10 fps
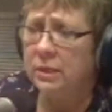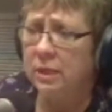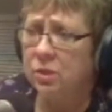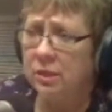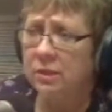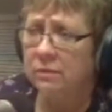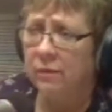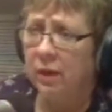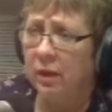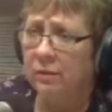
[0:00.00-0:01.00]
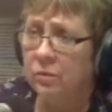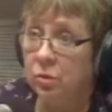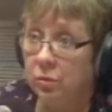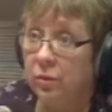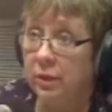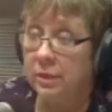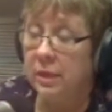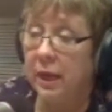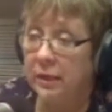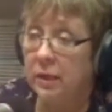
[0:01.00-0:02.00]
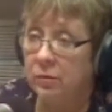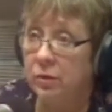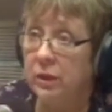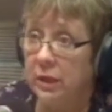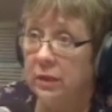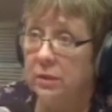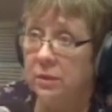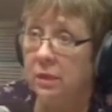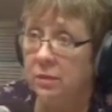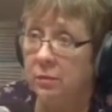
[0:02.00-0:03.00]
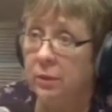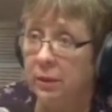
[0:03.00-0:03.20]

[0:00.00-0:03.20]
stories actually survived 2,800 years down